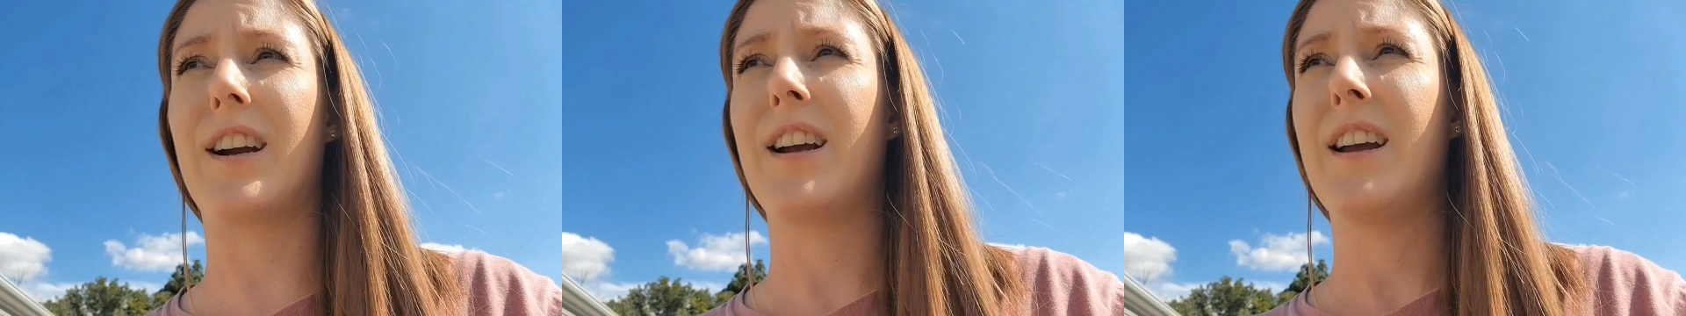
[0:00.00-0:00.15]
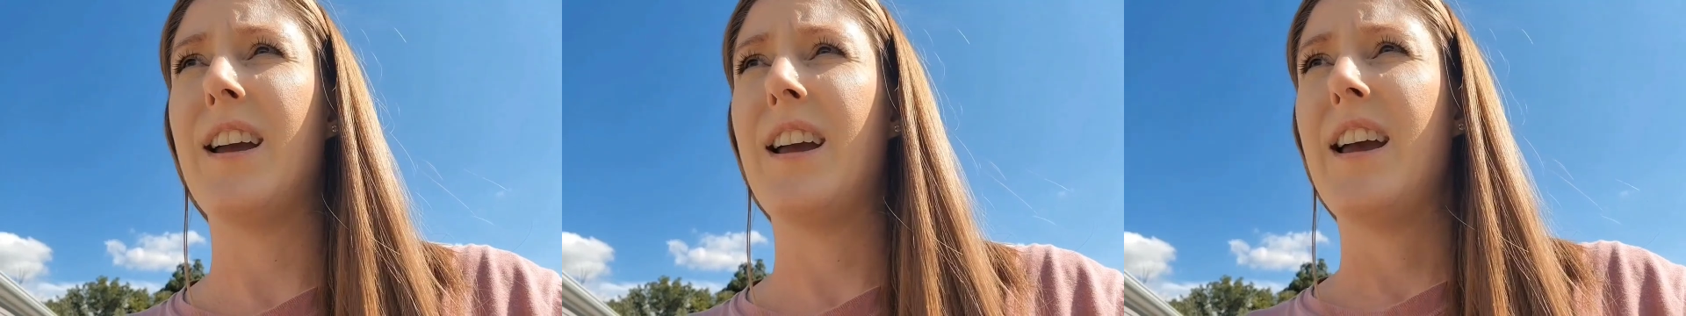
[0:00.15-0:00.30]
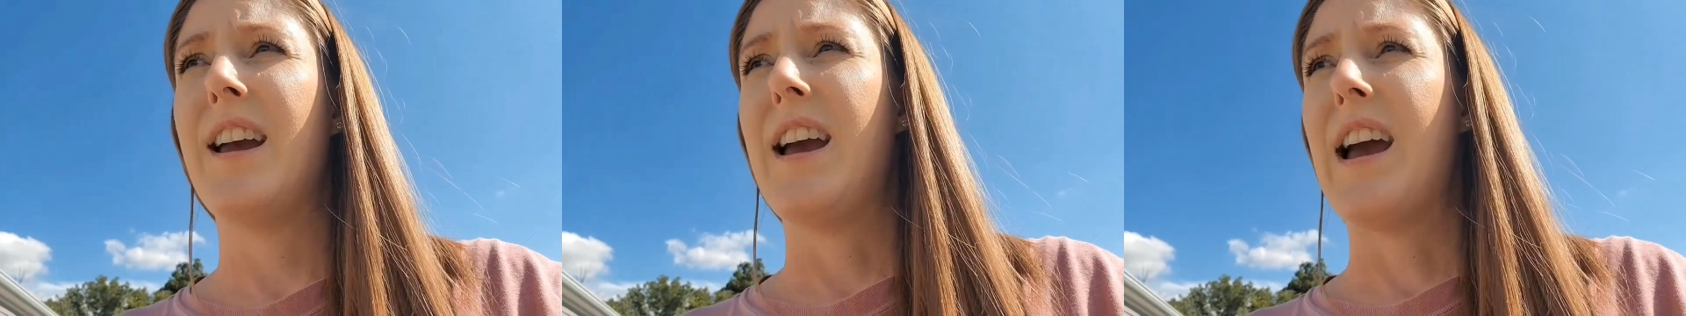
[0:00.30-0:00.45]

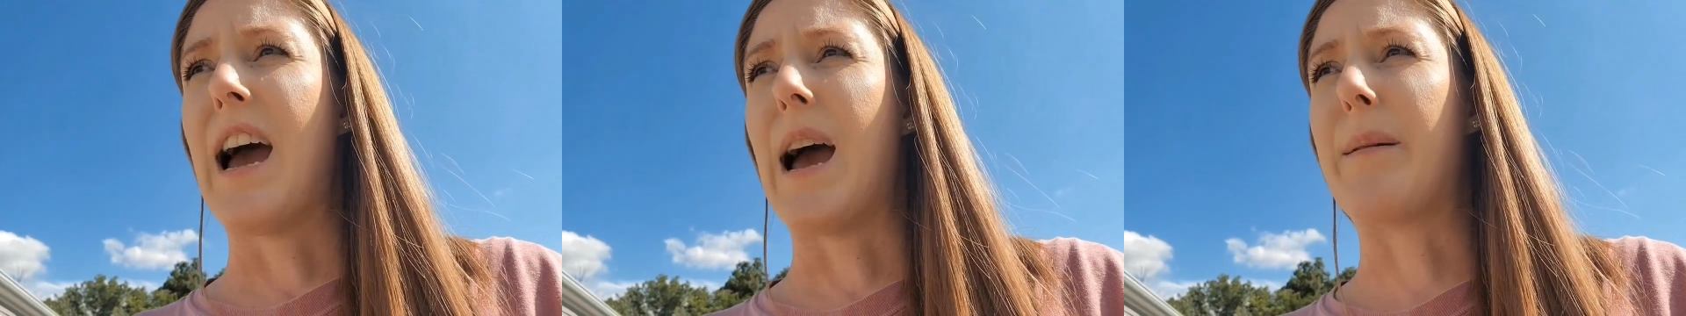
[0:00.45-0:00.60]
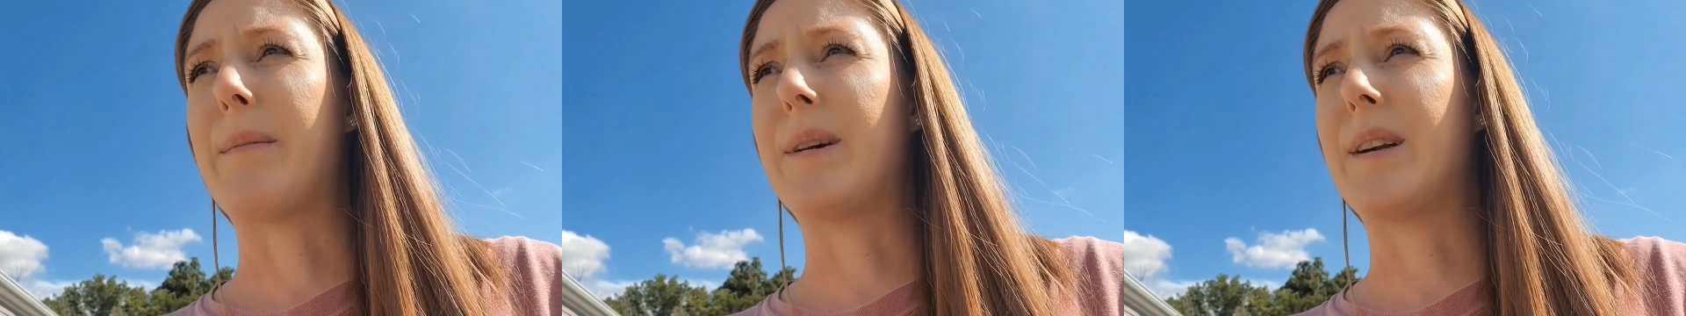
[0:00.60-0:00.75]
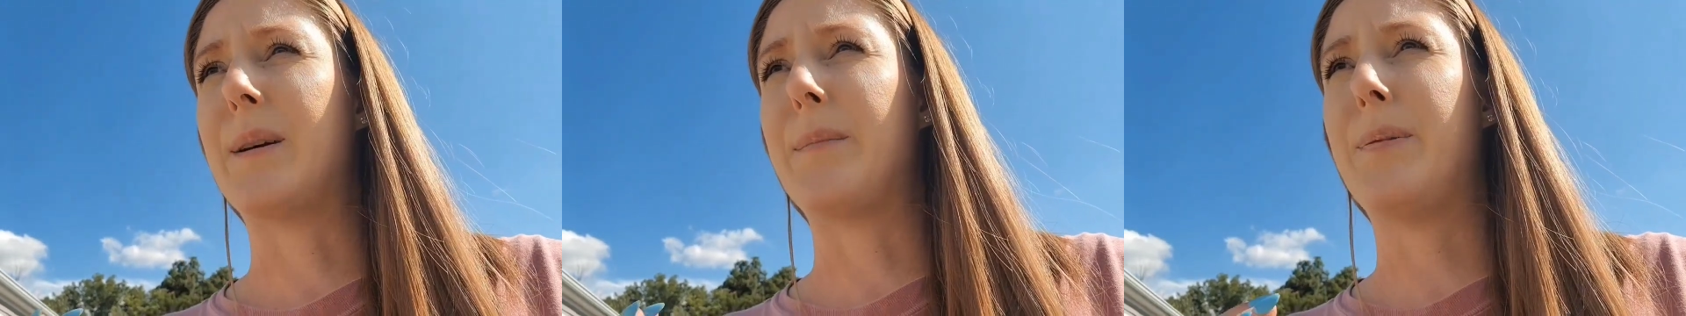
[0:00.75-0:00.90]
year.
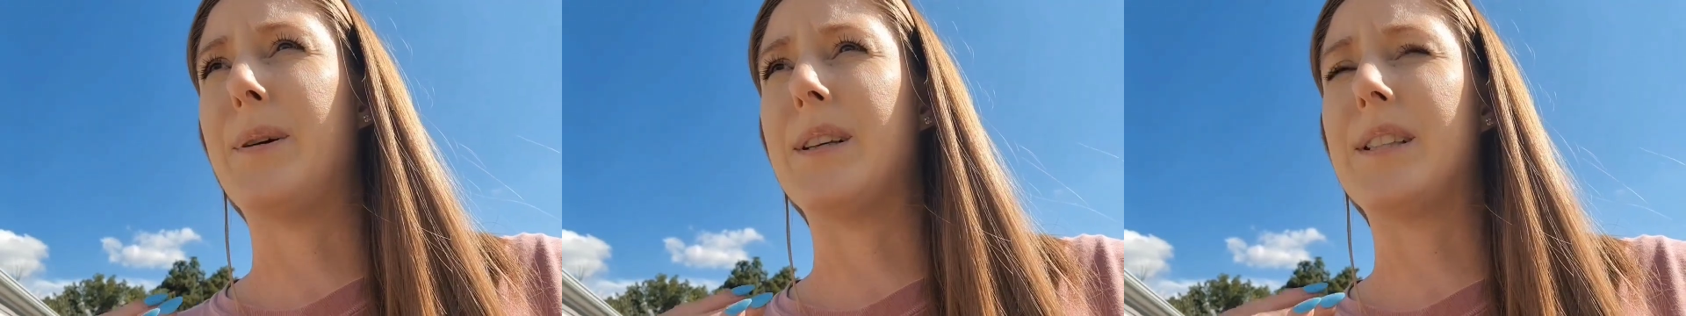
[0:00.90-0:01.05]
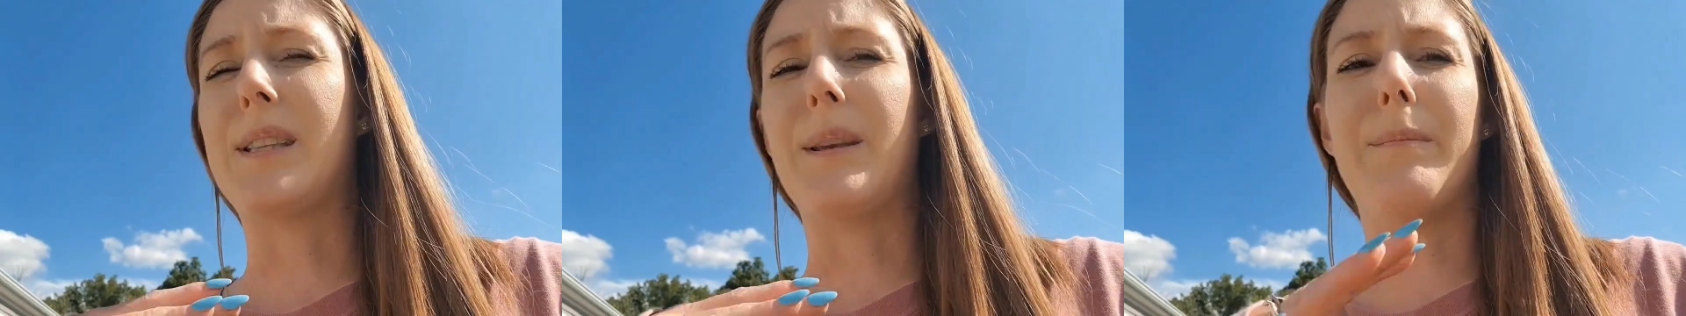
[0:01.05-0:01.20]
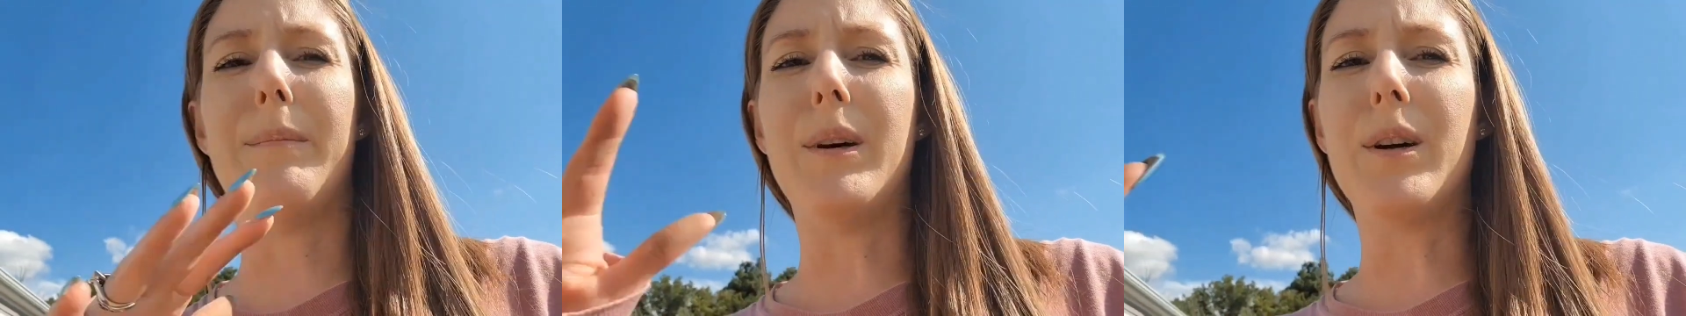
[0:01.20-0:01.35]
I'm going to
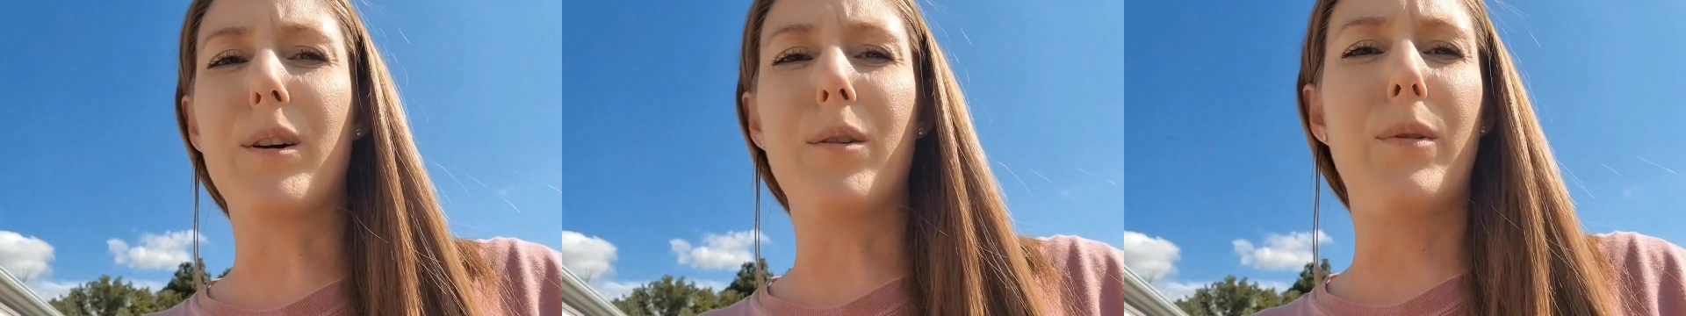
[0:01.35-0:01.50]
put some